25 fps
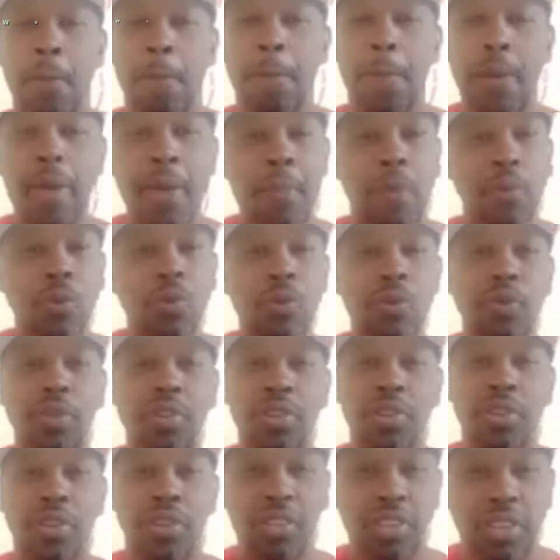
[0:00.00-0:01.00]
People's
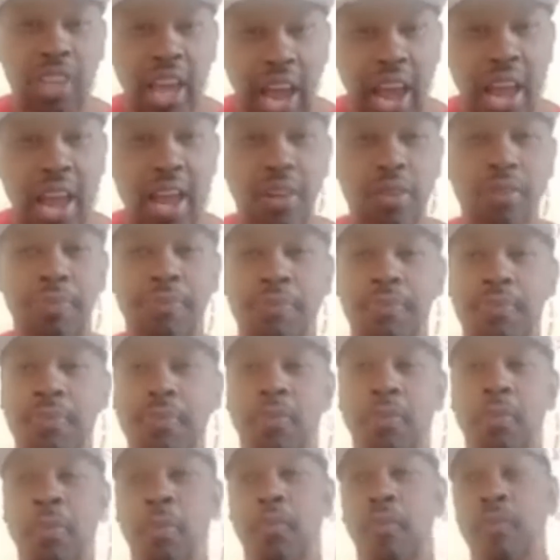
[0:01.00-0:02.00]
Champ.
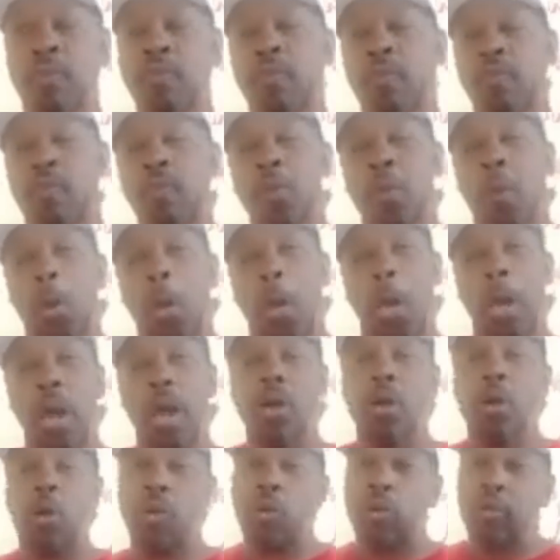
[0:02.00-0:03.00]

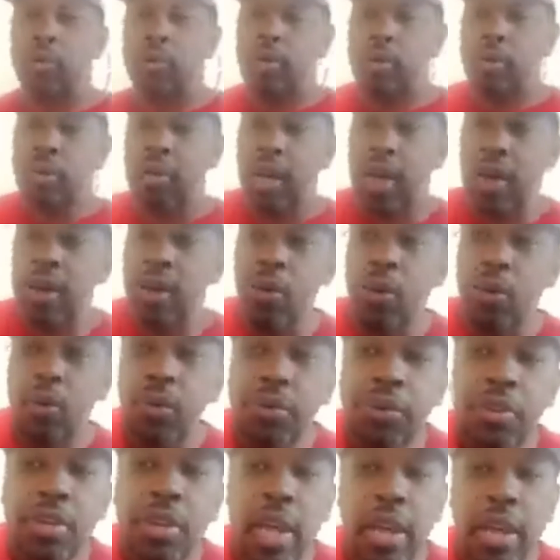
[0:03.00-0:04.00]
Hey yo, hey yo,
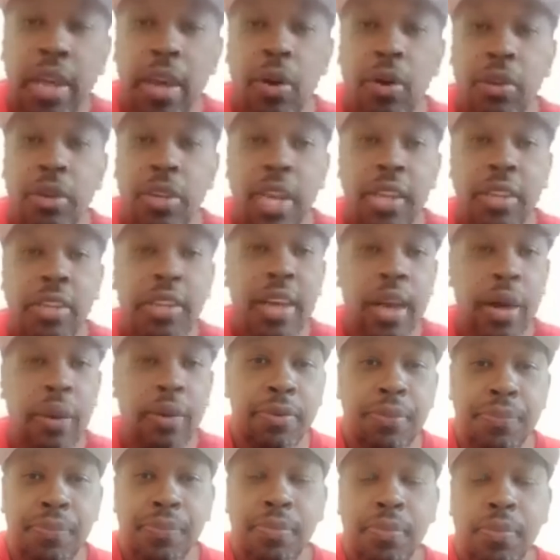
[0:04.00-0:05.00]
hey yo, check this out.
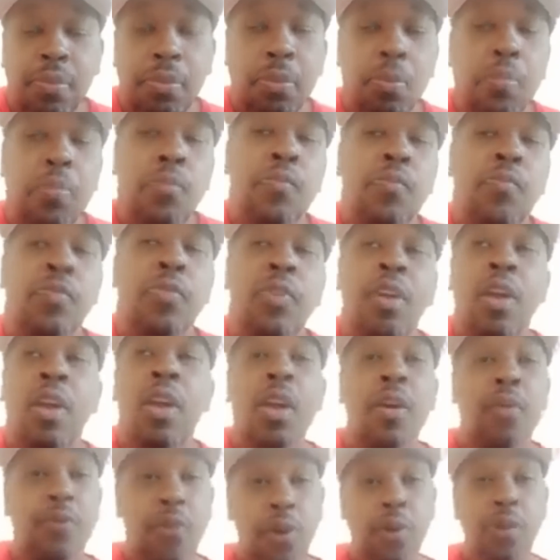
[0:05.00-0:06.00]

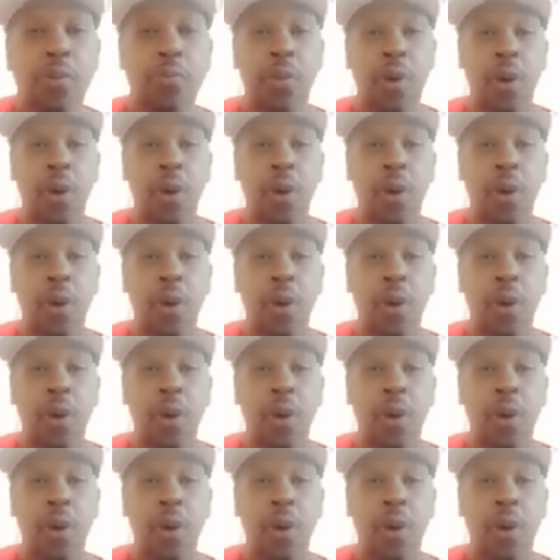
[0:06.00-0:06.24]
First of